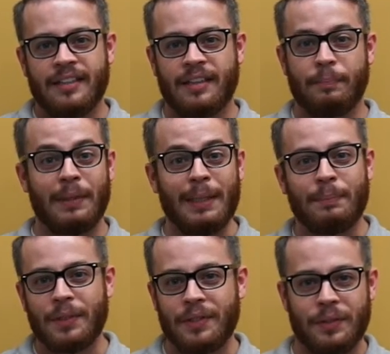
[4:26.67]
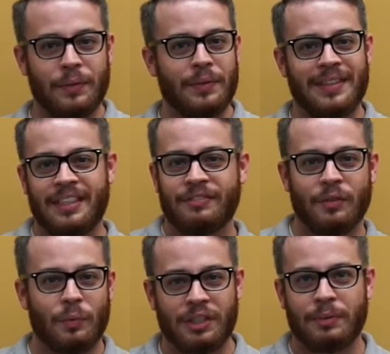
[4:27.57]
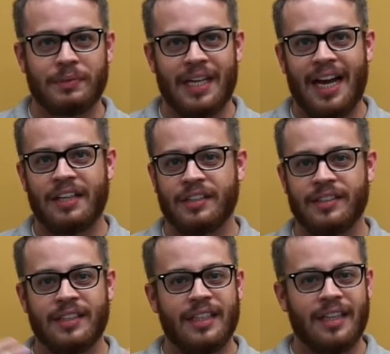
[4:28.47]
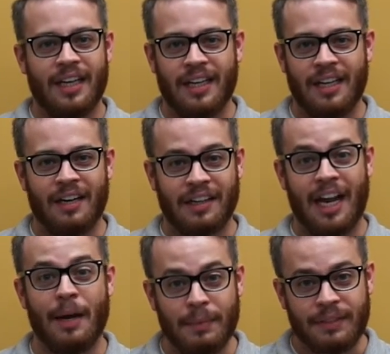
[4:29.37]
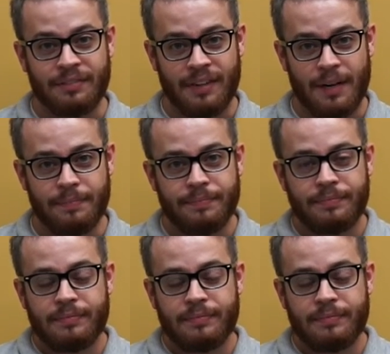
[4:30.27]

the people who different worship styles are coming from,